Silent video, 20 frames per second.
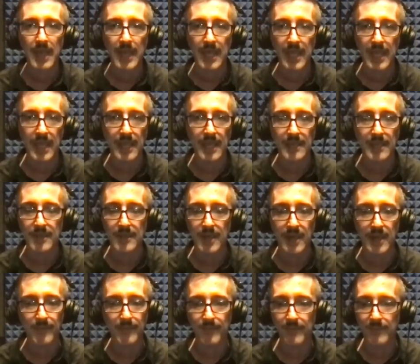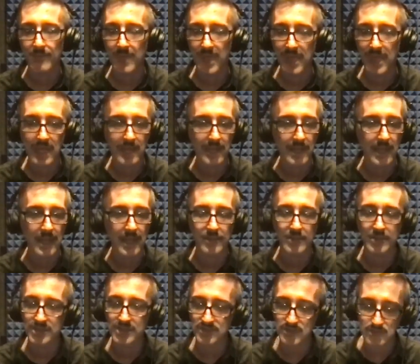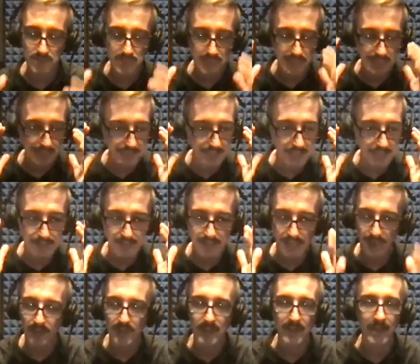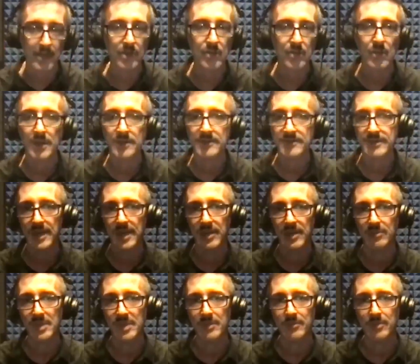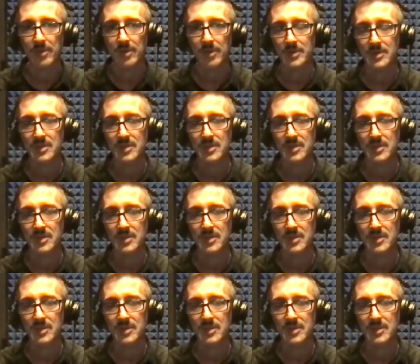And man, and you can get that across to other people.